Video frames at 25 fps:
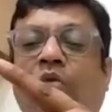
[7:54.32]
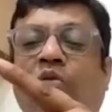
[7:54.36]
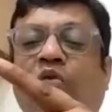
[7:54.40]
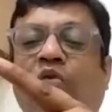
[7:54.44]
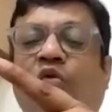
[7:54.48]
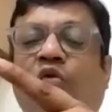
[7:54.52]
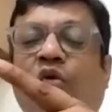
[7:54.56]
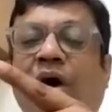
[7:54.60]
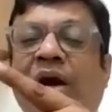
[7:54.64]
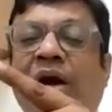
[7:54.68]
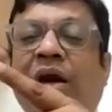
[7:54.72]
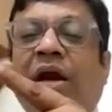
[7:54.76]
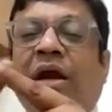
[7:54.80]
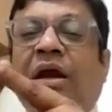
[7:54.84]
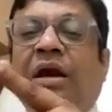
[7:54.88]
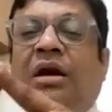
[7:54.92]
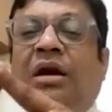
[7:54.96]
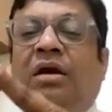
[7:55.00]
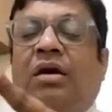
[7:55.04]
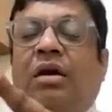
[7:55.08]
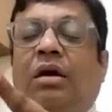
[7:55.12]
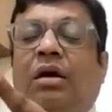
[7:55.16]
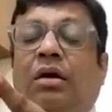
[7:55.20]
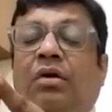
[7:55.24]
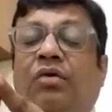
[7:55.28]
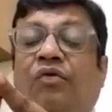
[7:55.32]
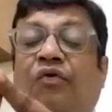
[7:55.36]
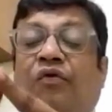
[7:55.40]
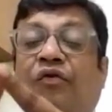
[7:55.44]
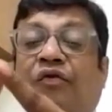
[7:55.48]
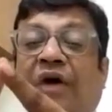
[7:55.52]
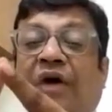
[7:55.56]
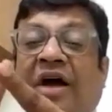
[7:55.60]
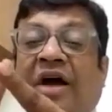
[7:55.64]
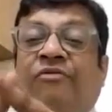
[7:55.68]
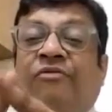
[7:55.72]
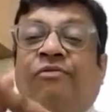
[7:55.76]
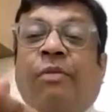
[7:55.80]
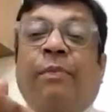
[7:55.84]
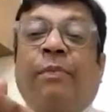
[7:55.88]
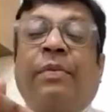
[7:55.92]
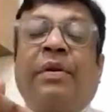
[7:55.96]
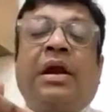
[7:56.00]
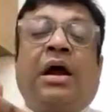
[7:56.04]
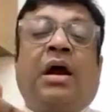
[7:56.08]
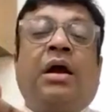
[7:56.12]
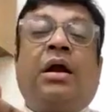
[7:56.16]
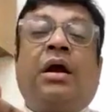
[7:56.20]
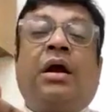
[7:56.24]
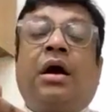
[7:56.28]
1 in 5
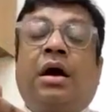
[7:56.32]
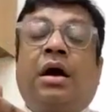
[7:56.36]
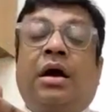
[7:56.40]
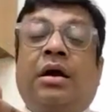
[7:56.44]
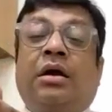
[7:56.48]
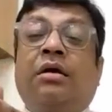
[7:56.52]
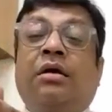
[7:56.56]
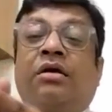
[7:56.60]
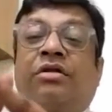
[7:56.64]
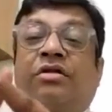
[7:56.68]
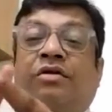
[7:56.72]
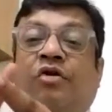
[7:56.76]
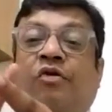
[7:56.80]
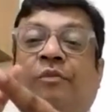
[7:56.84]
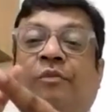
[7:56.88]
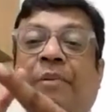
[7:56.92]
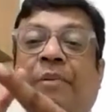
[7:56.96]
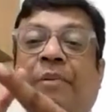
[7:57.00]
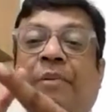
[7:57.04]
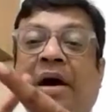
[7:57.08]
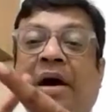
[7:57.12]
people are at risk of